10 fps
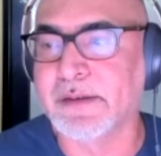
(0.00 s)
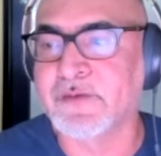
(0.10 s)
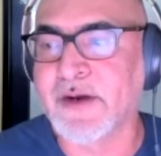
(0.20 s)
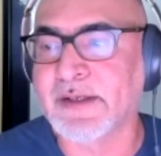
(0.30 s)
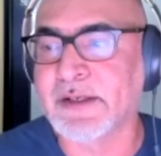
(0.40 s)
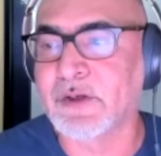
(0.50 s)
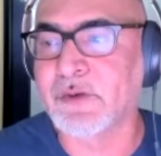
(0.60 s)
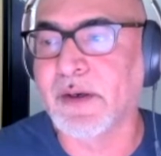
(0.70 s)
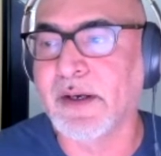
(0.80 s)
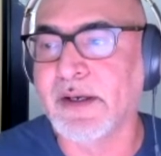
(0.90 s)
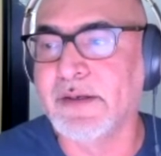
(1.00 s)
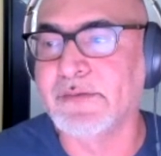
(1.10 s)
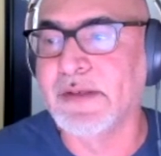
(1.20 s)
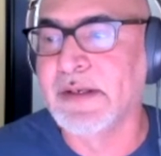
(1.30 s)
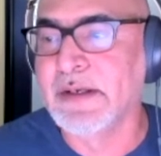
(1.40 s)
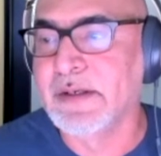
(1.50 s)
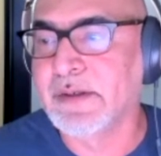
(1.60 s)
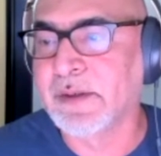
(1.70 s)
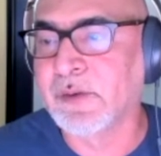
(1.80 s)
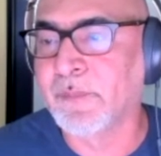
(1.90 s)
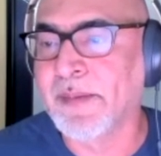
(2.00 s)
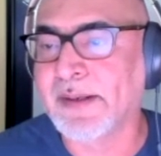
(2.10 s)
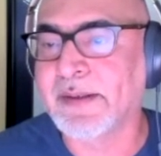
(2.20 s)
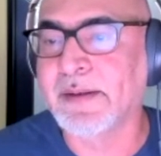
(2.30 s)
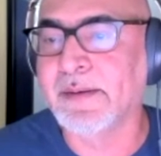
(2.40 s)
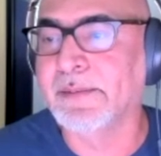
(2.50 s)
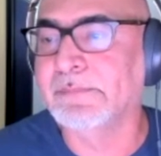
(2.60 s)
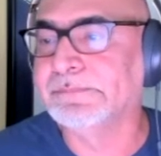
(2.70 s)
tracking UI is you can go back here.